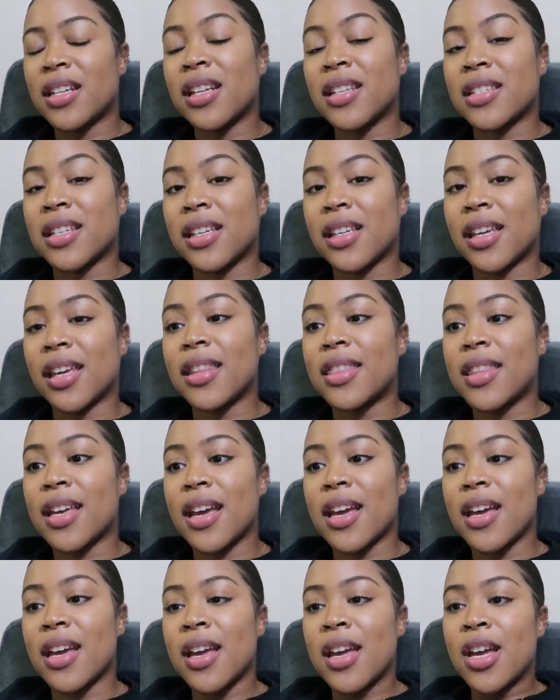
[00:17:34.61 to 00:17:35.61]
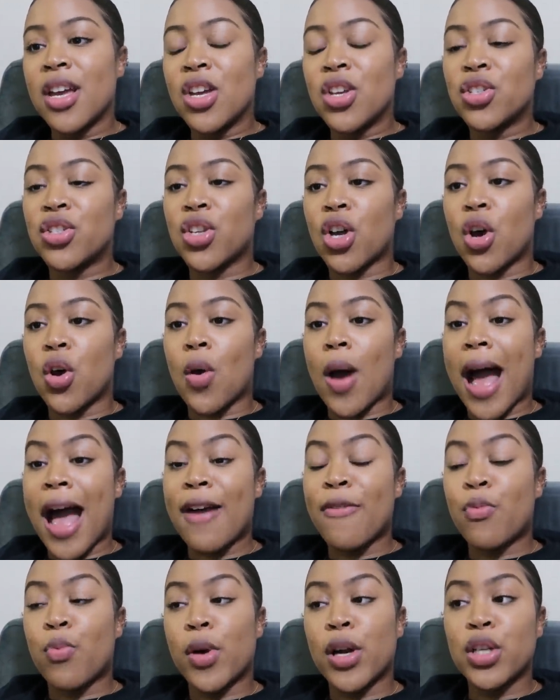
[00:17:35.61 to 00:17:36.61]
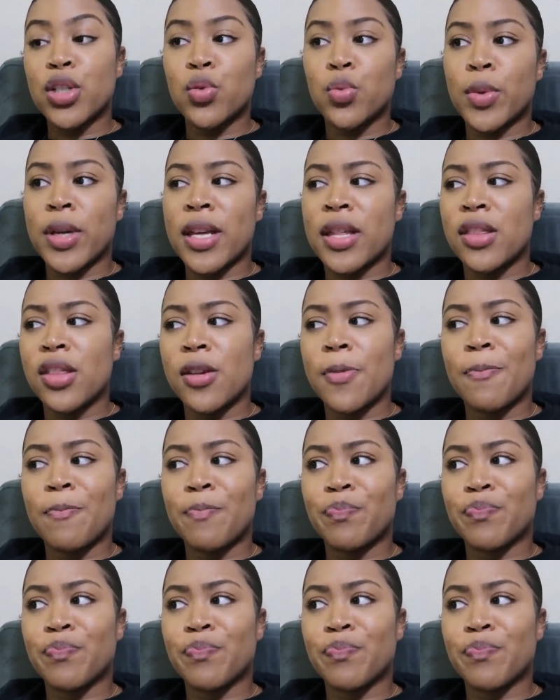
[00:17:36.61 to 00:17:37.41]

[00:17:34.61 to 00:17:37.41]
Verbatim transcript: and doesn't get that. So I've worked with